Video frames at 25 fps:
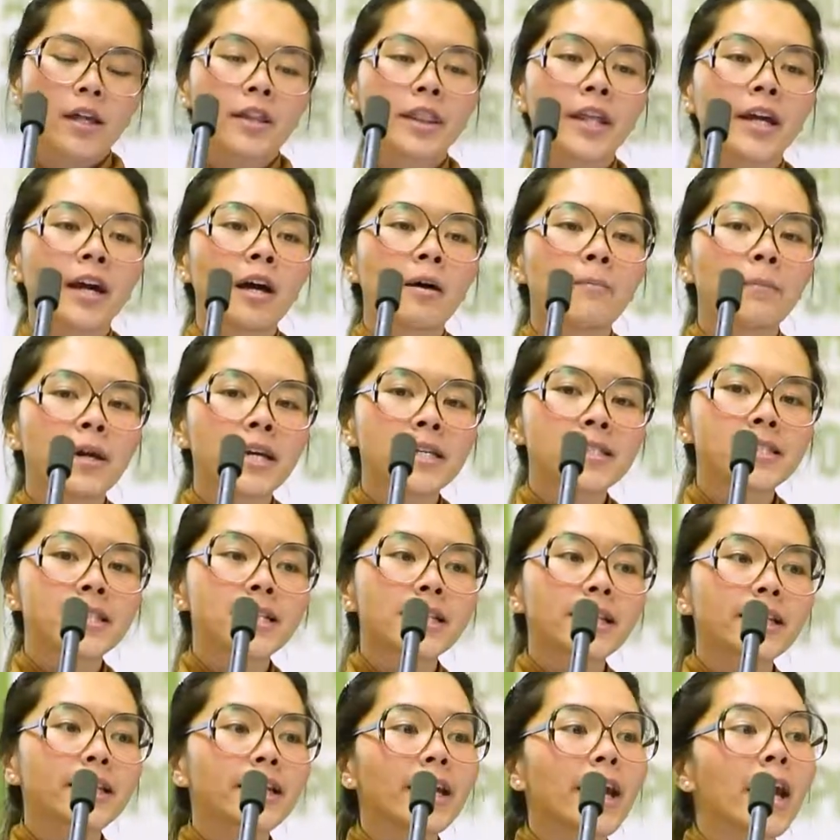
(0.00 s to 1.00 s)
they are
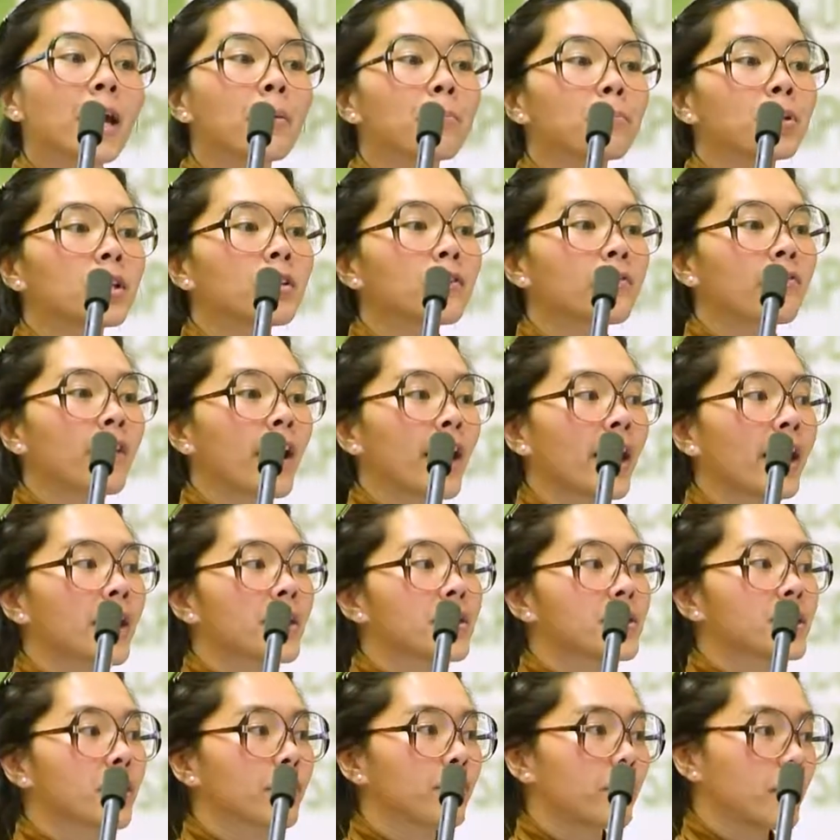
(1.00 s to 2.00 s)
basically
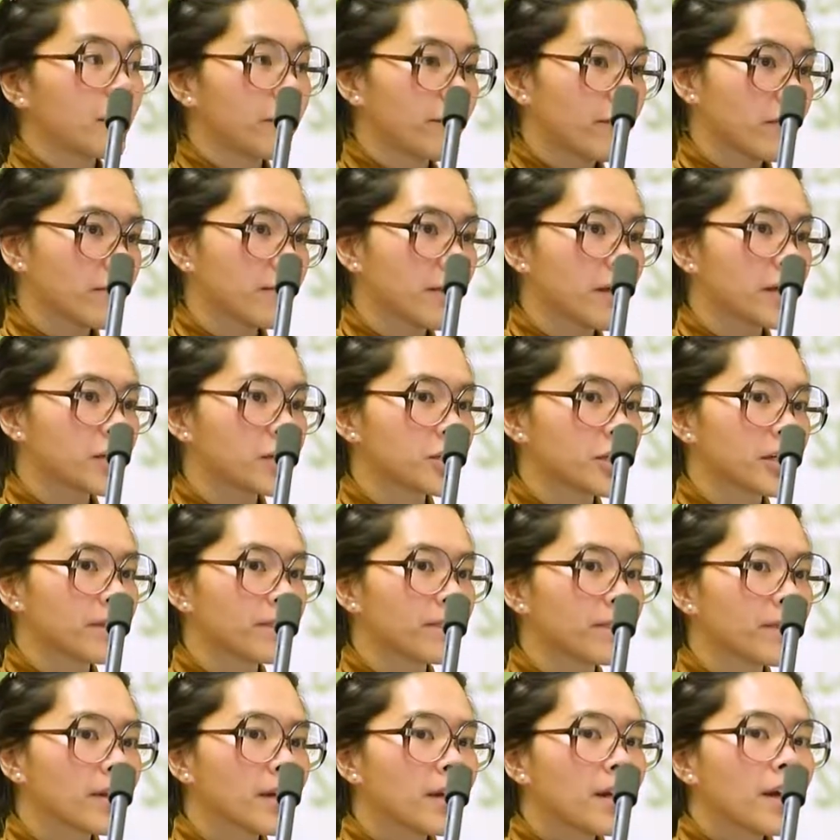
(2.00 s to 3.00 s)
amplifiers of
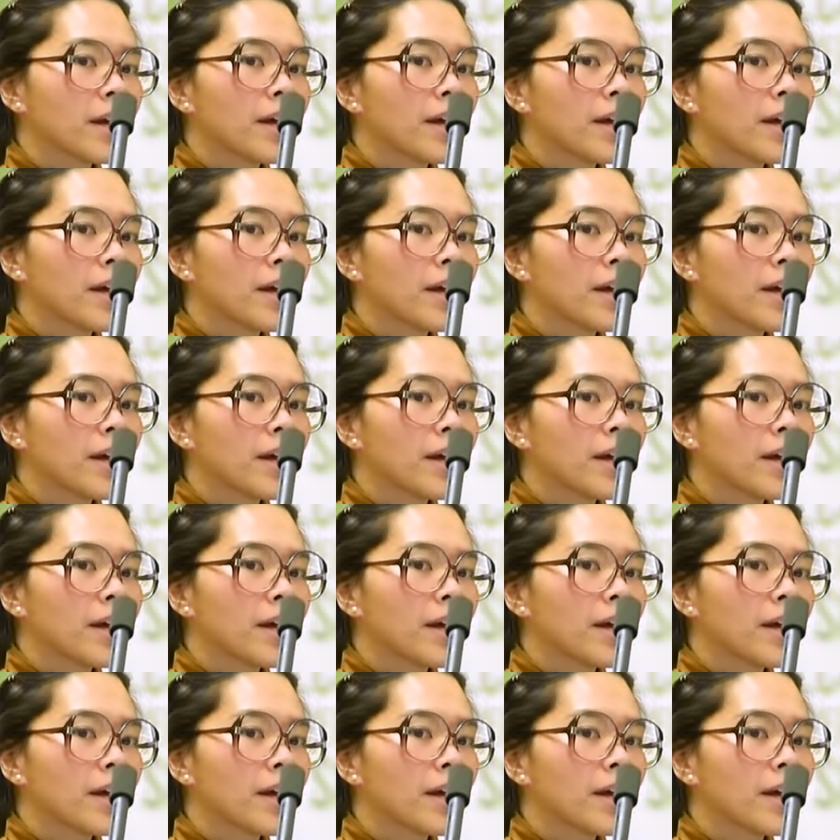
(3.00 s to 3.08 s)
information.